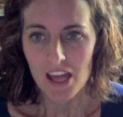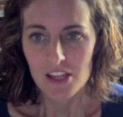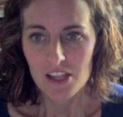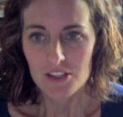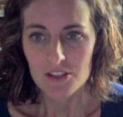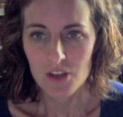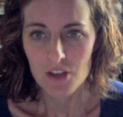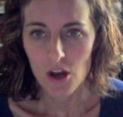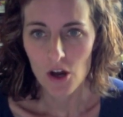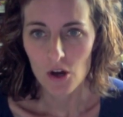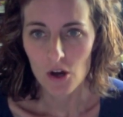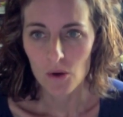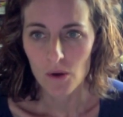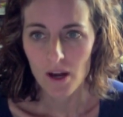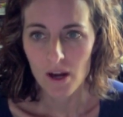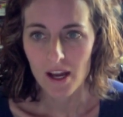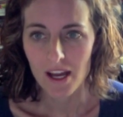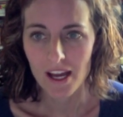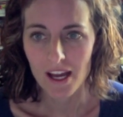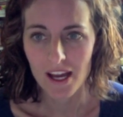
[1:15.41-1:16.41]
So
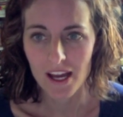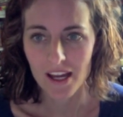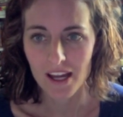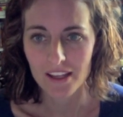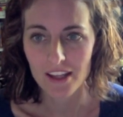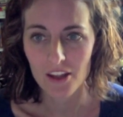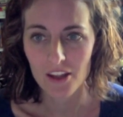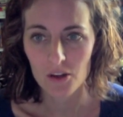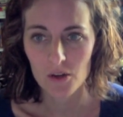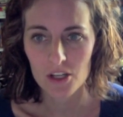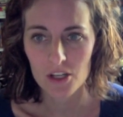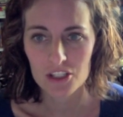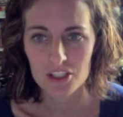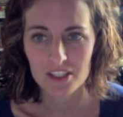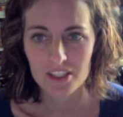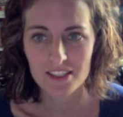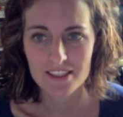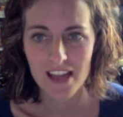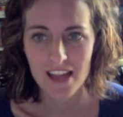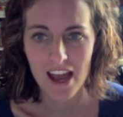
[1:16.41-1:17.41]
another question
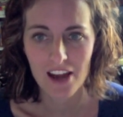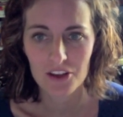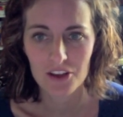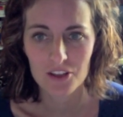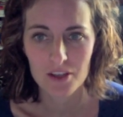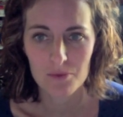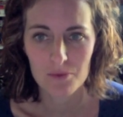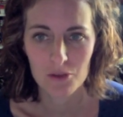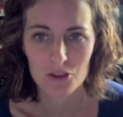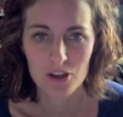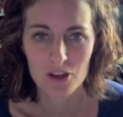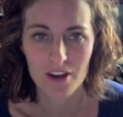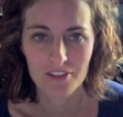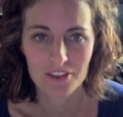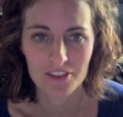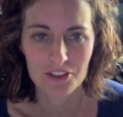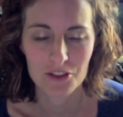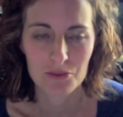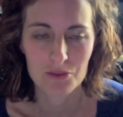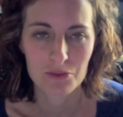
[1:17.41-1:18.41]
is, how do you get more
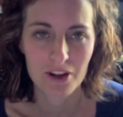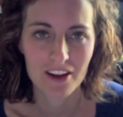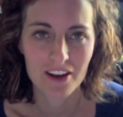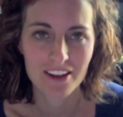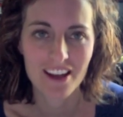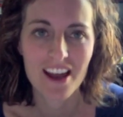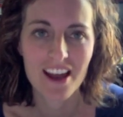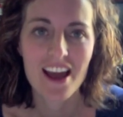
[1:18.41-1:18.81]
traffic to your blog?